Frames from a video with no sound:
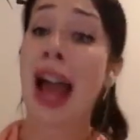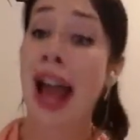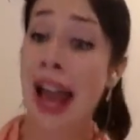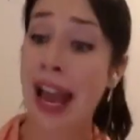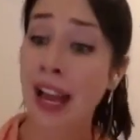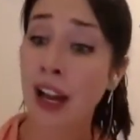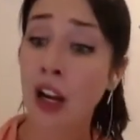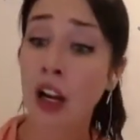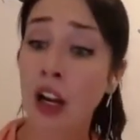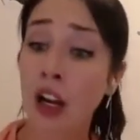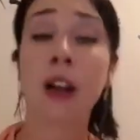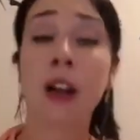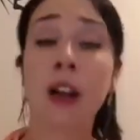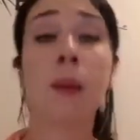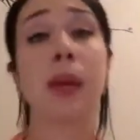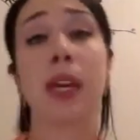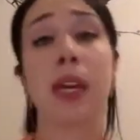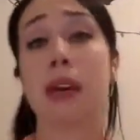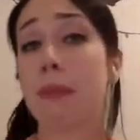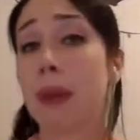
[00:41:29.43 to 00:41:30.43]

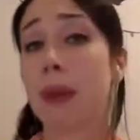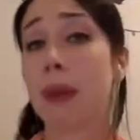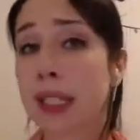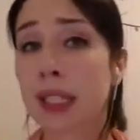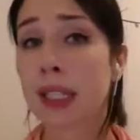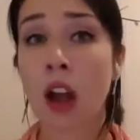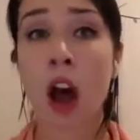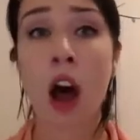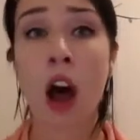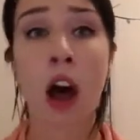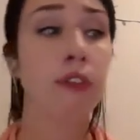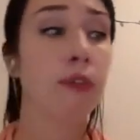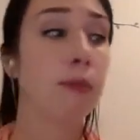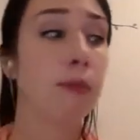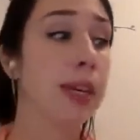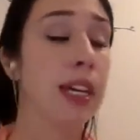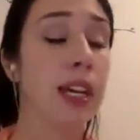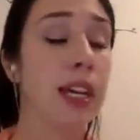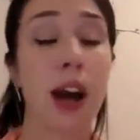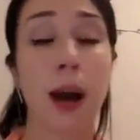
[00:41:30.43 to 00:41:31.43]
Anger, being pissed
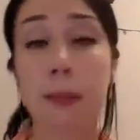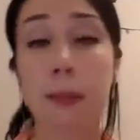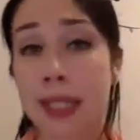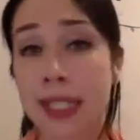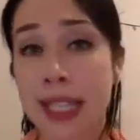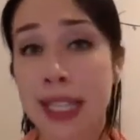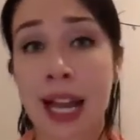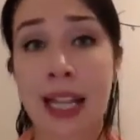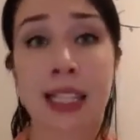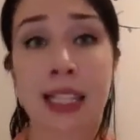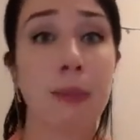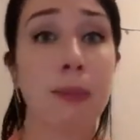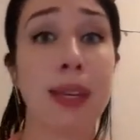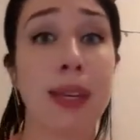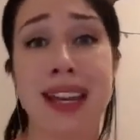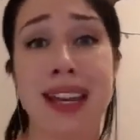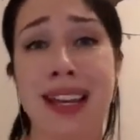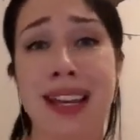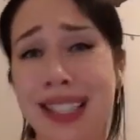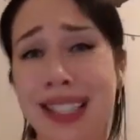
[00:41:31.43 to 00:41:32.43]
off, being upset,
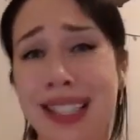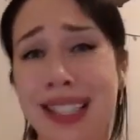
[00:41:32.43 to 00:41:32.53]
being